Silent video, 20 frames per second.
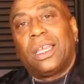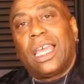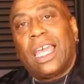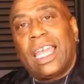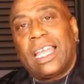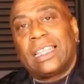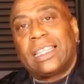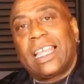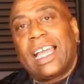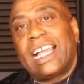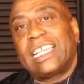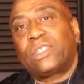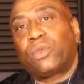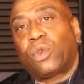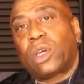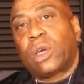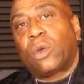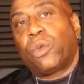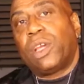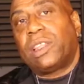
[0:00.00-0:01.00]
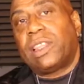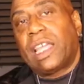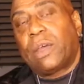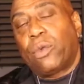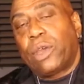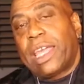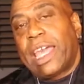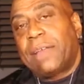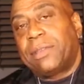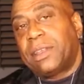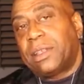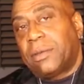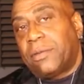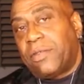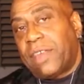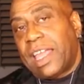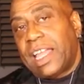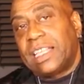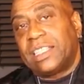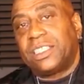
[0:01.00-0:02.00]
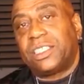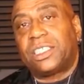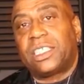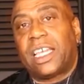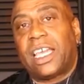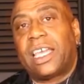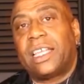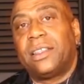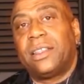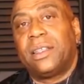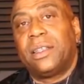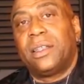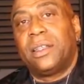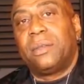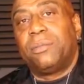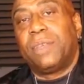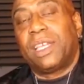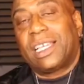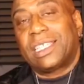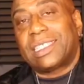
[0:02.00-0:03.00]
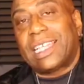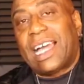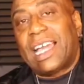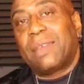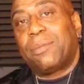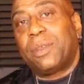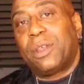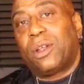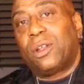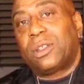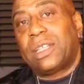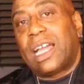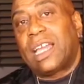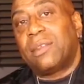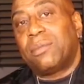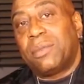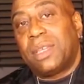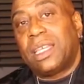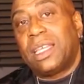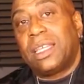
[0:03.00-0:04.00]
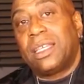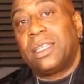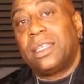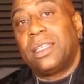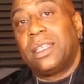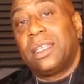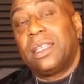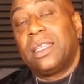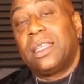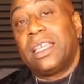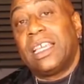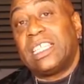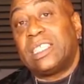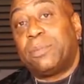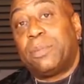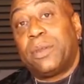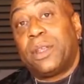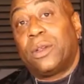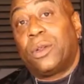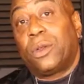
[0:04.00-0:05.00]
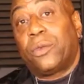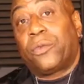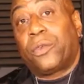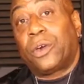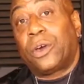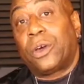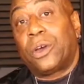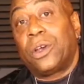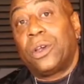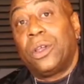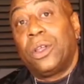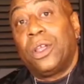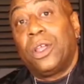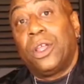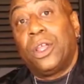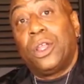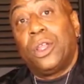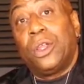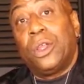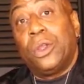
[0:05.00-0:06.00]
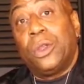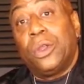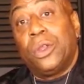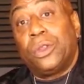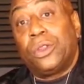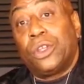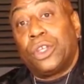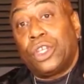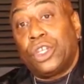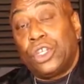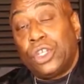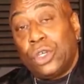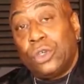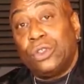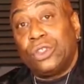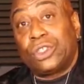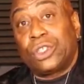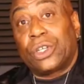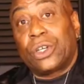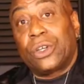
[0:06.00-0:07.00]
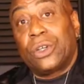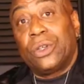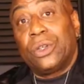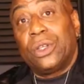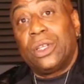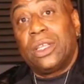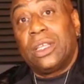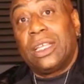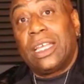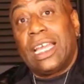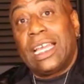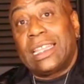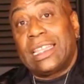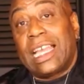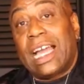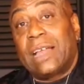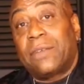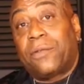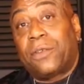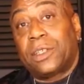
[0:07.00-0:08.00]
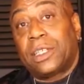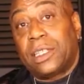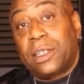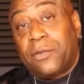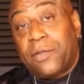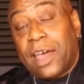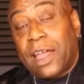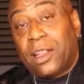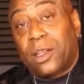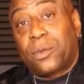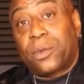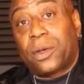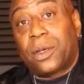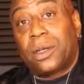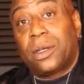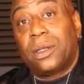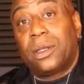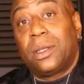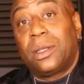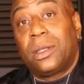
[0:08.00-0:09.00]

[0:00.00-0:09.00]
And that's where we think we have the advantage at, because iBILLED.me is built for the user and not for the developer.